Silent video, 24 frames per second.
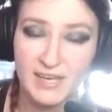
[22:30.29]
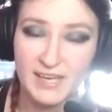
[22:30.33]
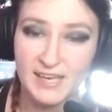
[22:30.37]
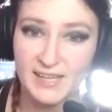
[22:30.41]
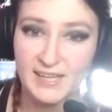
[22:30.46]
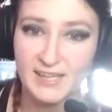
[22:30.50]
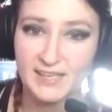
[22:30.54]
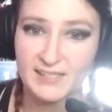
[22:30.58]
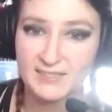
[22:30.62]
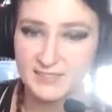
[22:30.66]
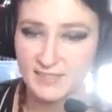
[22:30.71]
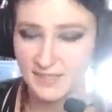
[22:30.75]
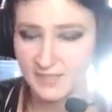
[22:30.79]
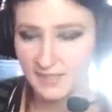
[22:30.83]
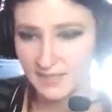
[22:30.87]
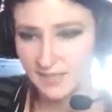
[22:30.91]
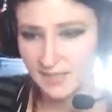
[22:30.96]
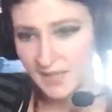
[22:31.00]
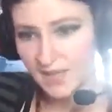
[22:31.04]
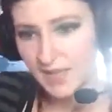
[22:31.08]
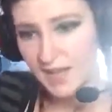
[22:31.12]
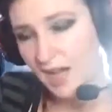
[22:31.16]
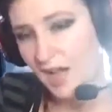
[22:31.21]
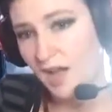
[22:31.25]
It is like
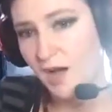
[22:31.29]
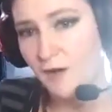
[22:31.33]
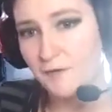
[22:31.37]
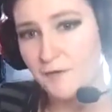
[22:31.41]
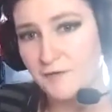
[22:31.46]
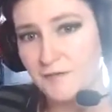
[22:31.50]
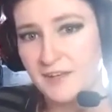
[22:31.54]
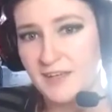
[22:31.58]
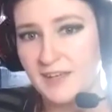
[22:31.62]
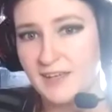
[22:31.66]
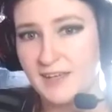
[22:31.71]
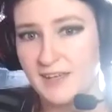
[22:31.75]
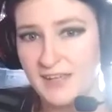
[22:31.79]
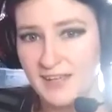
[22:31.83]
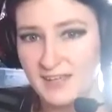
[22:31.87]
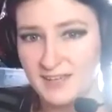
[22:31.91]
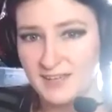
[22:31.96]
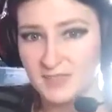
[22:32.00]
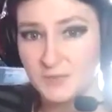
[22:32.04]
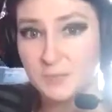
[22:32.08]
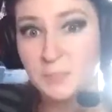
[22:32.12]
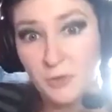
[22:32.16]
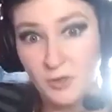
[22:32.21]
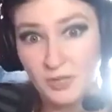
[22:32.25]
half of it
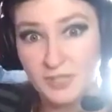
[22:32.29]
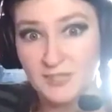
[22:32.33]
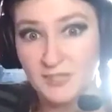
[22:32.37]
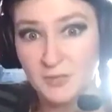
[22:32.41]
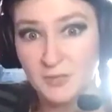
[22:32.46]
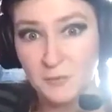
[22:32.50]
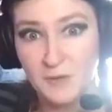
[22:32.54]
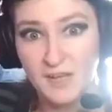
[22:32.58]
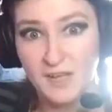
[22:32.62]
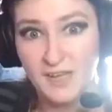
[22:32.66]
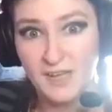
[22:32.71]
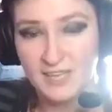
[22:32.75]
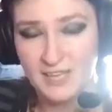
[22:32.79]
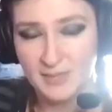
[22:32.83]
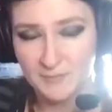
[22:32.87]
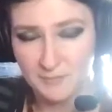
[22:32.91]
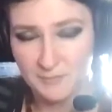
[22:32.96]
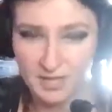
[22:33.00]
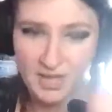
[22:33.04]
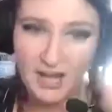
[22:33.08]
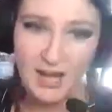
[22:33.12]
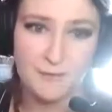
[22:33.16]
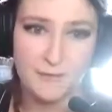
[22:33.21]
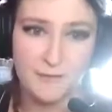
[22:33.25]
is putting the work in,
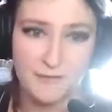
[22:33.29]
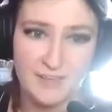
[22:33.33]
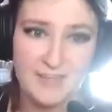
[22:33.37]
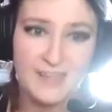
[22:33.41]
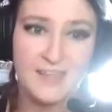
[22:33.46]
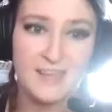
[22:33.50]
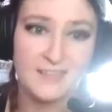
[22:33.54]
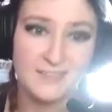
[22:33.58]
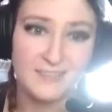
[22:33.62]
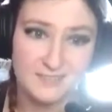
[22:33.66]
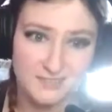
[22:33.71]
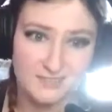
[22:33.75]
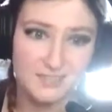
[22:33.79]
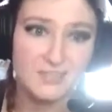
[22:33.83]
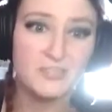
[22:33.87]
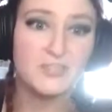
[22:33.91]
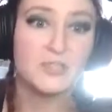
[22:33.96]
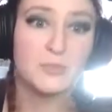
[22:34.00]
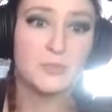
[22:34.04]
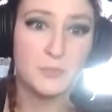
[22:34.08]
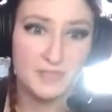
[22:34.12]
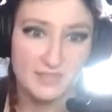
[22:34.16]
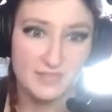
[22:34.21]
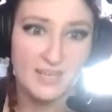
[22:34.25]
but half of it is
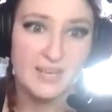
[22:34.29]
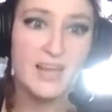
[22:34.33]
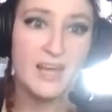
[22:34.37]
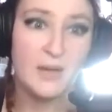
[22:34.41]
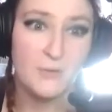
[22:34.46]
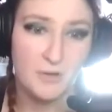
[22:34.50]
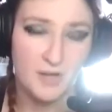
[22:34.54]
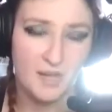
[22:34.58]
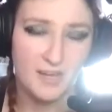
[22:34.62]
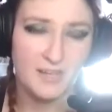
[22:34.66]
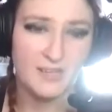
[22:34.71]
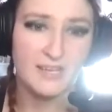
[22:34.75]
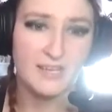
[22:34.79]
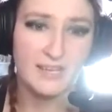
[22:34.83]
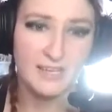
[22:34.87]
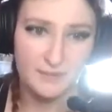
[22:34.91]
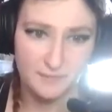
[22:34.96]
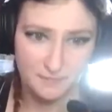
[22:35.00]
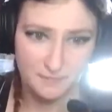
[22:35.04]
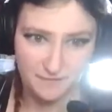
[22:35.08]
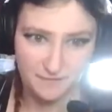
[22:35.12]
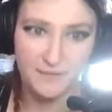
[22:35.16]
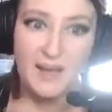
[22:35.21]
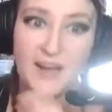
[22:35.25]
doing the networking
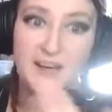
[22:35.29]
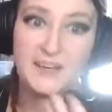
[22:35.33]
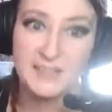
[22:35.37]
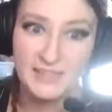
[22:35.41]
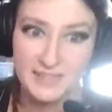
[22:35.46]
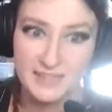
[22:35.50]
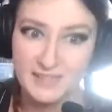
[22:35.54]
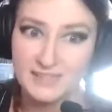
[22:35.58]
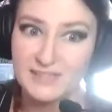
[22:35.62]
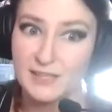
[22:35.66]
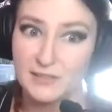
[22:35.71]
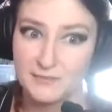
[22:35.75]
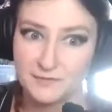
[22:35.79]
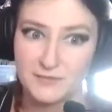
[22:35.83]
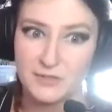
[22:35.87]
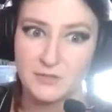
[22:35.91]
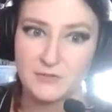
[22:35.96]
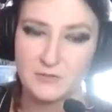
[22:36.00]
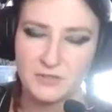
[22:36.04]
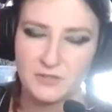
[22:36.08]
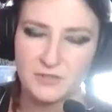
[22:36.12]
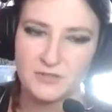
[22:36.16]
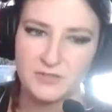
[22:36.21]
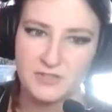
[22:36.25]
and finding yourself
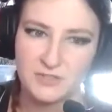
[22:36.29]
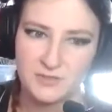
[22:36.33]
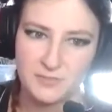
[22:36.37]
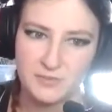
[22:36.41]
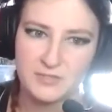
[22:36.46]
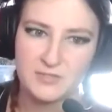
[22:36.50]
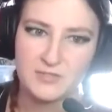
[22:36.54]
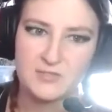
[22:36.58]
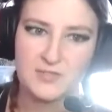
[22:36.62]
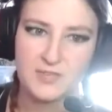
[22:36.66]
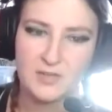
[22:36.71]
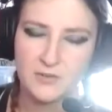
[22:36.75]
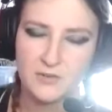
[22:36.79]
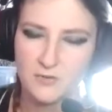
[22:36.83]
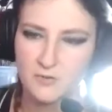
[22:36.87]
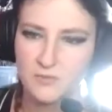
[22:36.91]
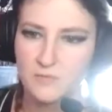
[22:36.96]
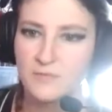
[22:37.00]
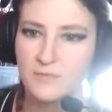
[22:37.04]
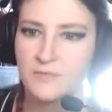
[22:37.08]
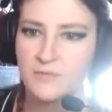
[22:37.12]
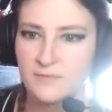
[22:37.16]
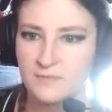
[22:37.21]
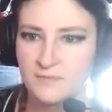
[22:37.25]
those customers. So
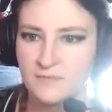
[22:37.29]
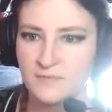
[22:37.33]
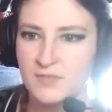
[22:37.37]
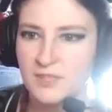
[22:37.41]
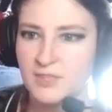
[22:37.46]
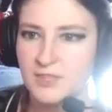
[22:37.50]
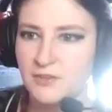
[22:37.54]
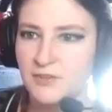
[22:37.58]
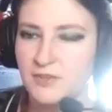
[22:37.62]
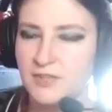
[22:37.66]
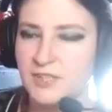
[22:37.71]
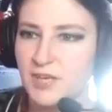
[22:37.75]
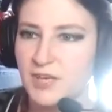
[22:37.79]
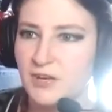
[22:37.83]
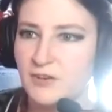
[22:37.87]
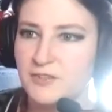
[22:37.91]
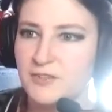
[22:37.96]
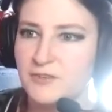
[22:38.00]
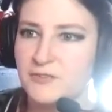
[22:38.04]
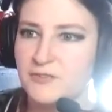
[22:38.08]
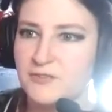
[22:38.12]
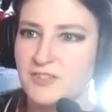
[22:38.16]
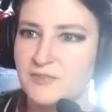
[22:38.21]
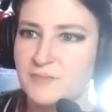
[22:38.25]
you know,
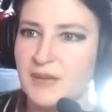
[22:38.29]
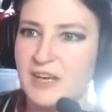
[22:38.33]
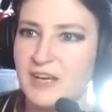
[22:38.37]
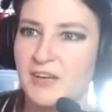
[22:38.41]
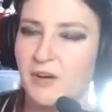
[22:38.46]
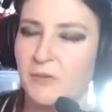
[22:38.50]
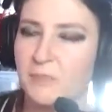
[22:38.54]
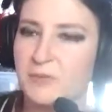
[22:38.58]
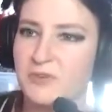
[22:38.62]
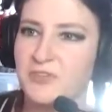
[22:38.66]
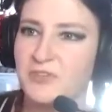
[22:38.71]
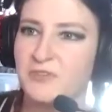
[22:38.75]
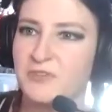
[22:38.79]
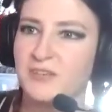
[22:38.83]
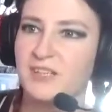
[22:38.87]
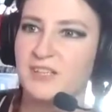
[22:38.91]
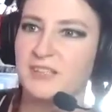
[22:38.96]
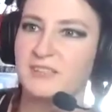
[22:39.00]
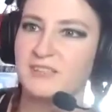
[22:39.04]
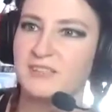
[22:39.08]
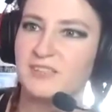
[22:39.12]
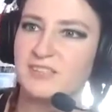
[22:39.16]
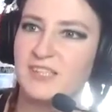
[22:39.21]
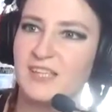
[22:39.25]
use as many
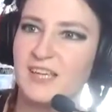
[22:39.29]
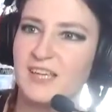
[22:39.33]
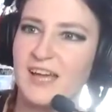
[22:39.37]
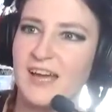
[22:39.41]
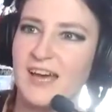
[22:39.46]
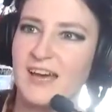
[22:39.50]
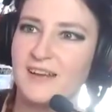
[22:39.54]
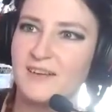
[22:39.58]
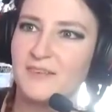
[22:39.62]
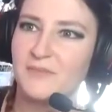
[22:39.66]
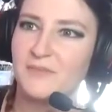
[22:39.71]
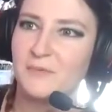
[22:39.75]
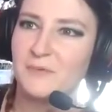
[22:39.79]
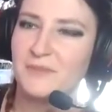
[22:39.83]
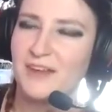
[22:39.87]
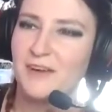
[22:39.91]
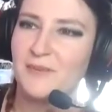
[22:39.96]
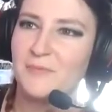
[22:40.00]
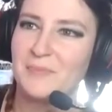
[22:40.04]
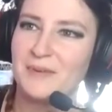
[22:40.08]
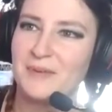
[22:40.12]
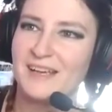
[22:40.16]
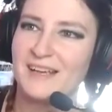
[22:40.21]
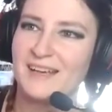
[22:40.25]
opportunities as you can
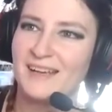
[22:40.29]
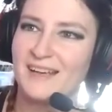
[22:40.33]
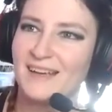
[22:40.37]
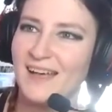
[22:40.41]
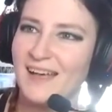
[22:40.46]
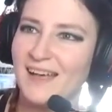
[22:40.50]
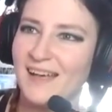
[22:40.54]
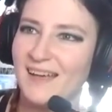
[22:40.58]
without being